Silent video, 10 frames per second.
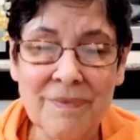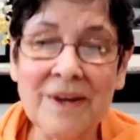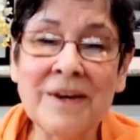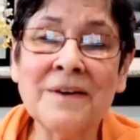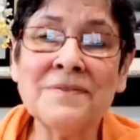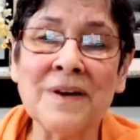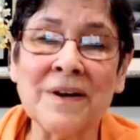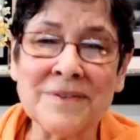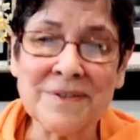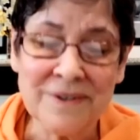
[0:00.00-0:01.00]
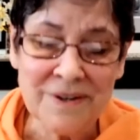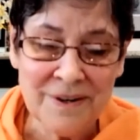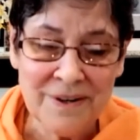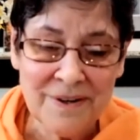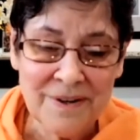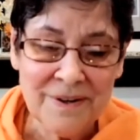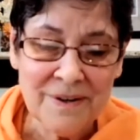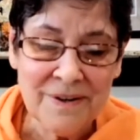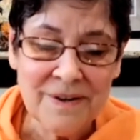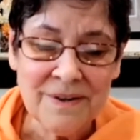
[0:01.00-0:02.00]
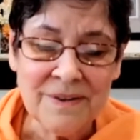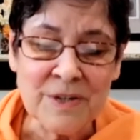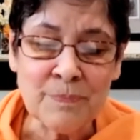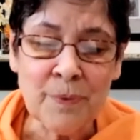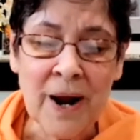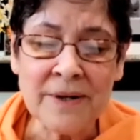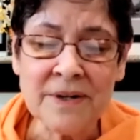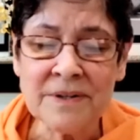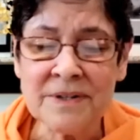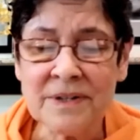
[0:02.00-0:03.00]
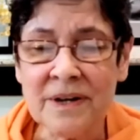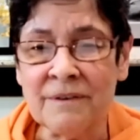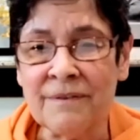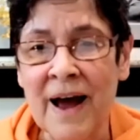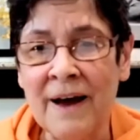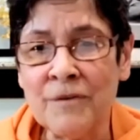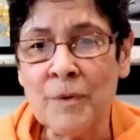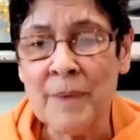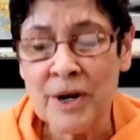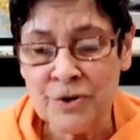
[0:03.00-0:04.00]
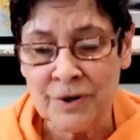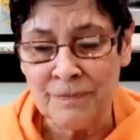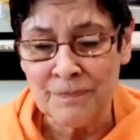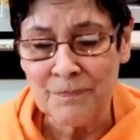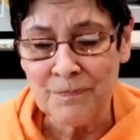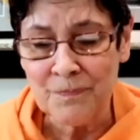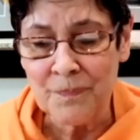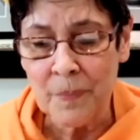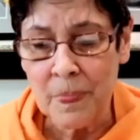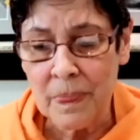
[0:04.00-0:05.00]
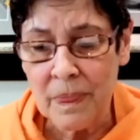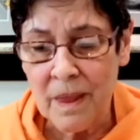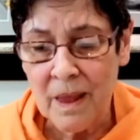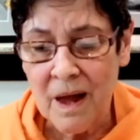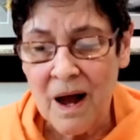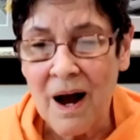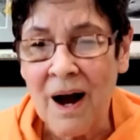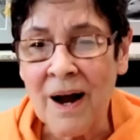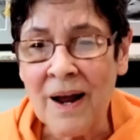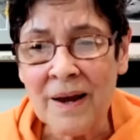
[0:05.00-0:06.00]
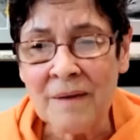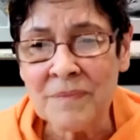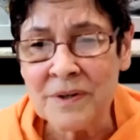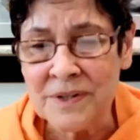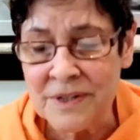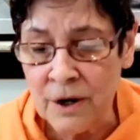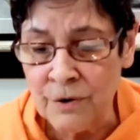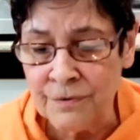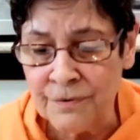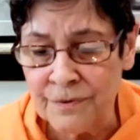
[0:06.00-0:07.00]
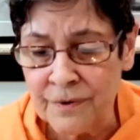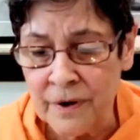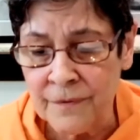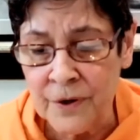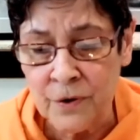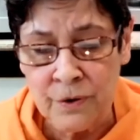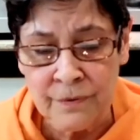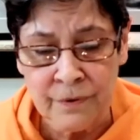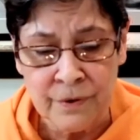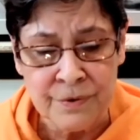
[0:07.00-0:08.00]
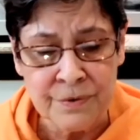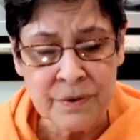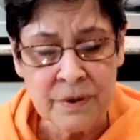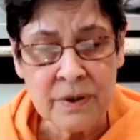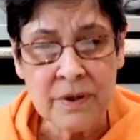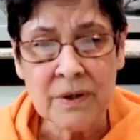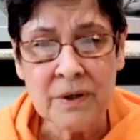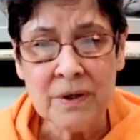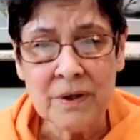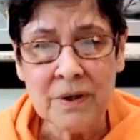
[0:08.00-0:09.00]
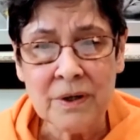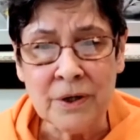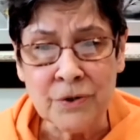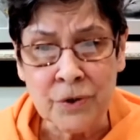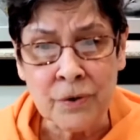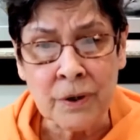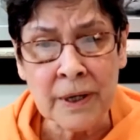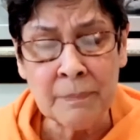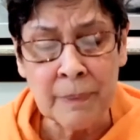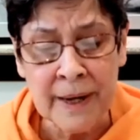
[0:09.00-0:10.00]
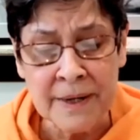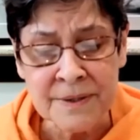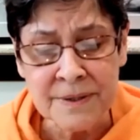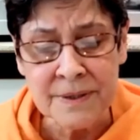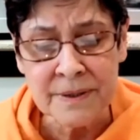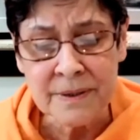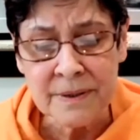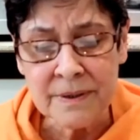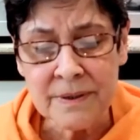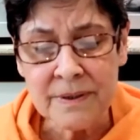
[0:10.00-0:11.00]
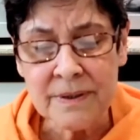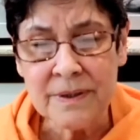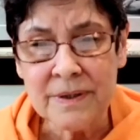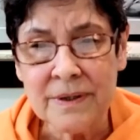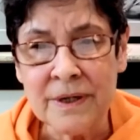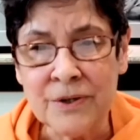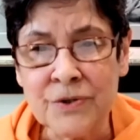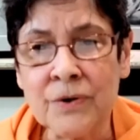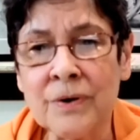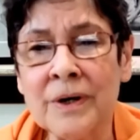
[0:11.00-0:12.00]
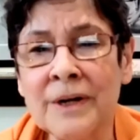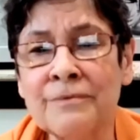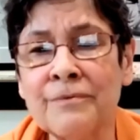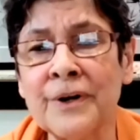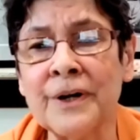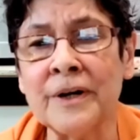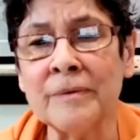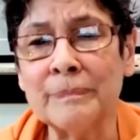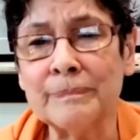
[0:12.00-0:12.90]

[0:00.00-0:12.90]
He gives us this practice of affirmation. I am the self of the universe, eternally blessed, eternally free.